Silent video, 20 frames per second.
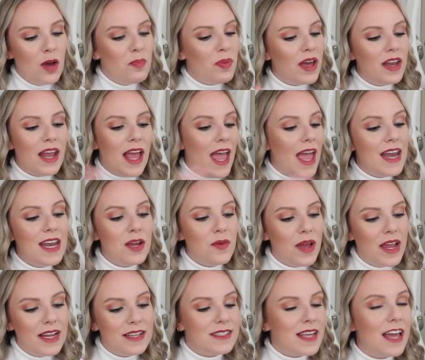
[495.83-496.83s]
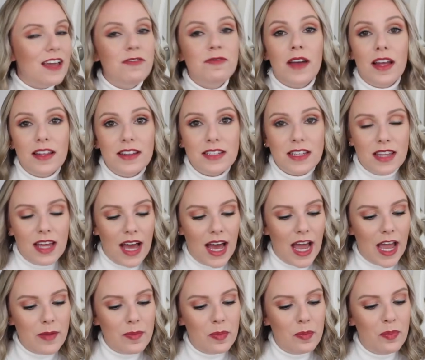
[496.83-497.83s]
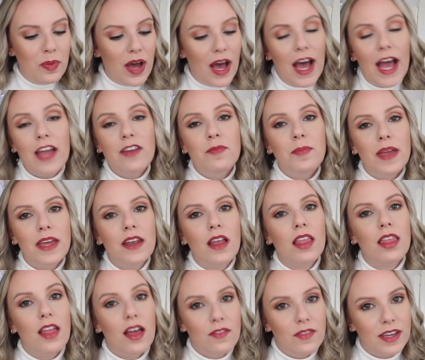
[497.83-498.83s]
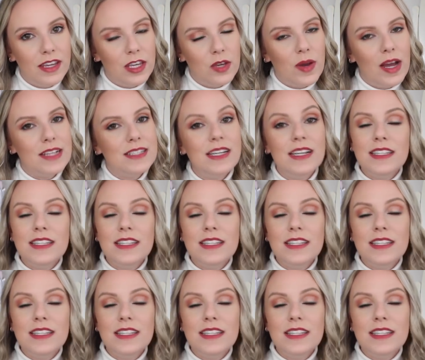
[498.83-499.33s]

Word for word: But anyways, I fell into the hype, but I've been loving it, you guys.